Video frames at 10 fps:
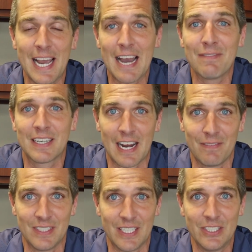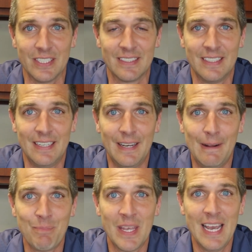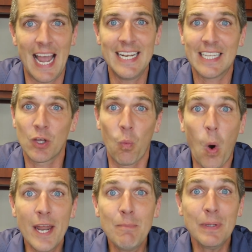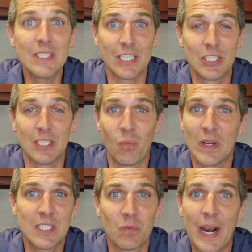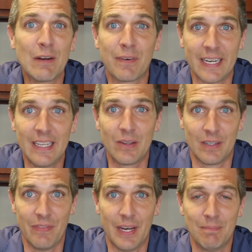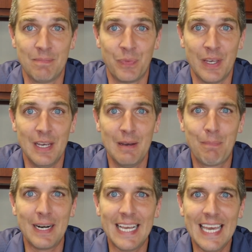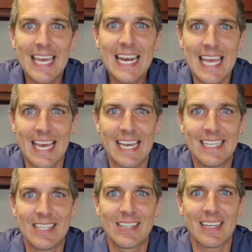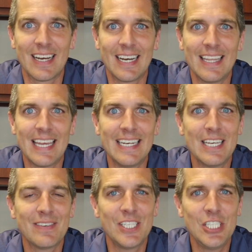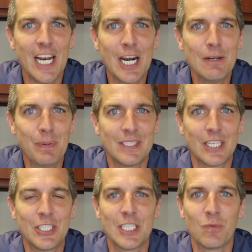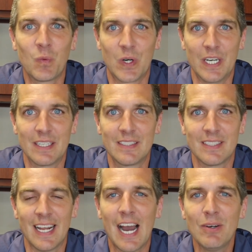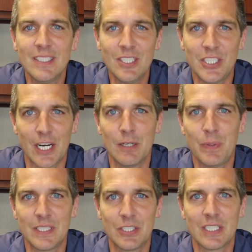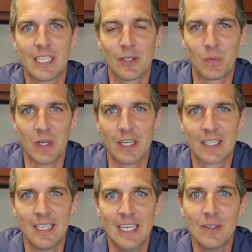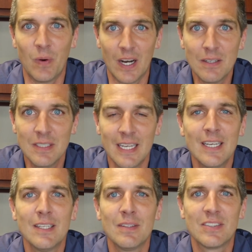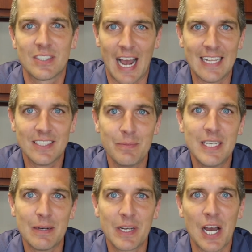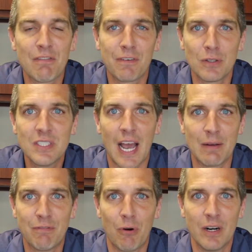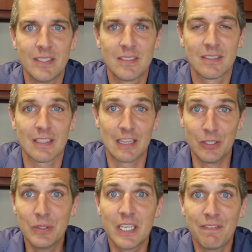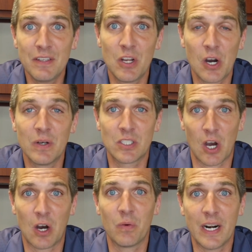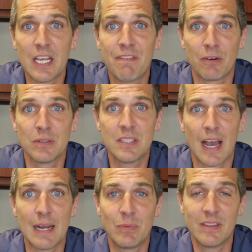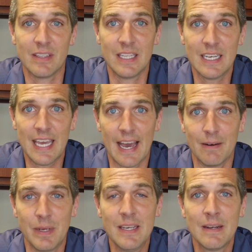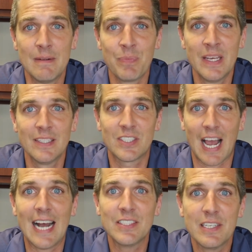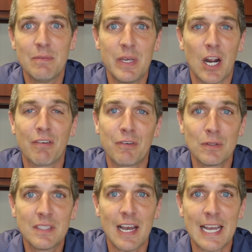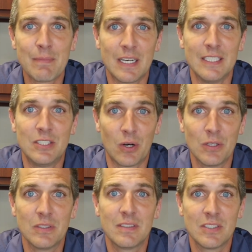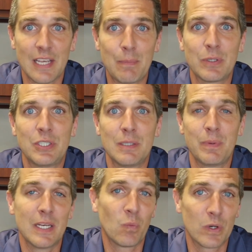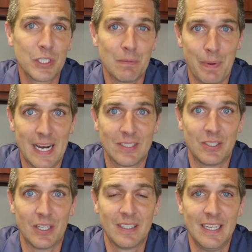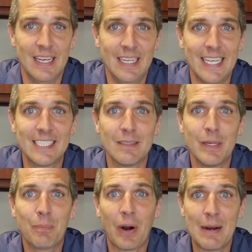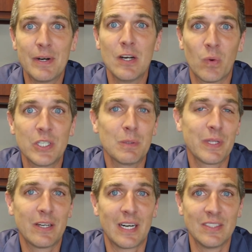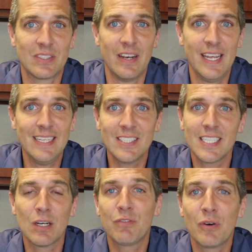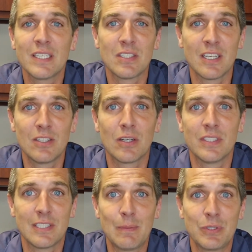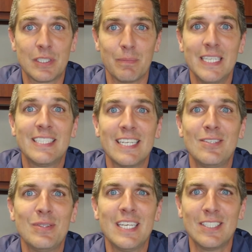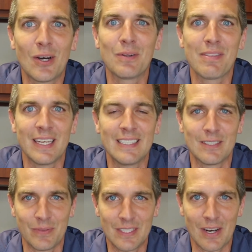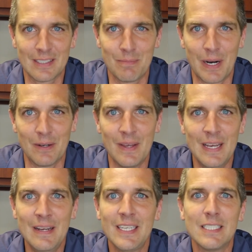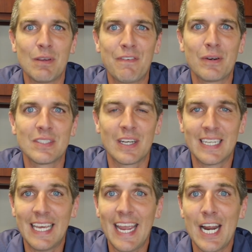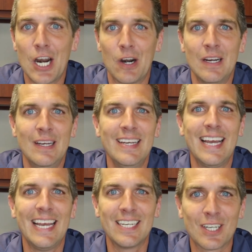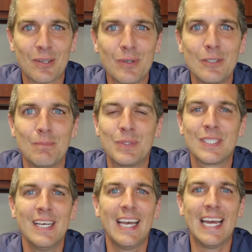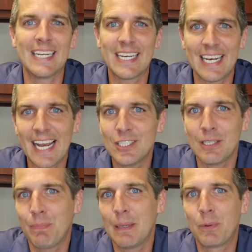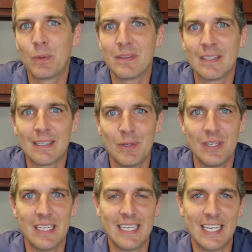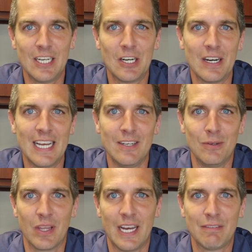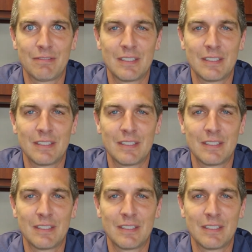have a conversation. And yet the one position wasn't right for either of them, but in it, the idea of a shared position worked. And how is this shared position going to work? Well, Scott's going to be coming on full-time for us. Luke, if you know, is already full-time within the academy. Scott's going to be our full-time adult discipleship and worship pastor. He's going to be a primary worship leader on Sundays. He's going to focus on adult discipleship. He's going to do the adult things that we talked about. He's going to be focused on care and groups and connecting people within community here at New Life.